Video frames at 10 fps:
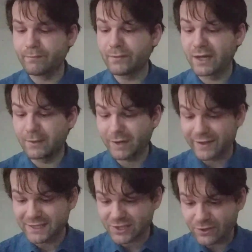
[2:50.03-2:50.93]
by
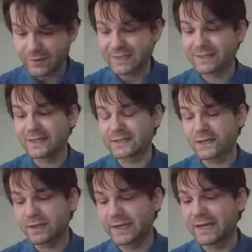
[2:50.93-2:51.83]
this unit that
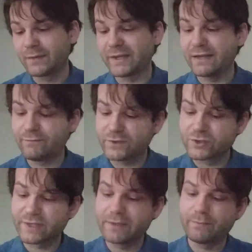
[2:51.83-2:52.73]
target enemy
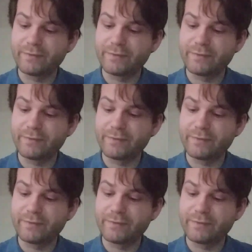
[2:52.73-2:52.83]
infantry,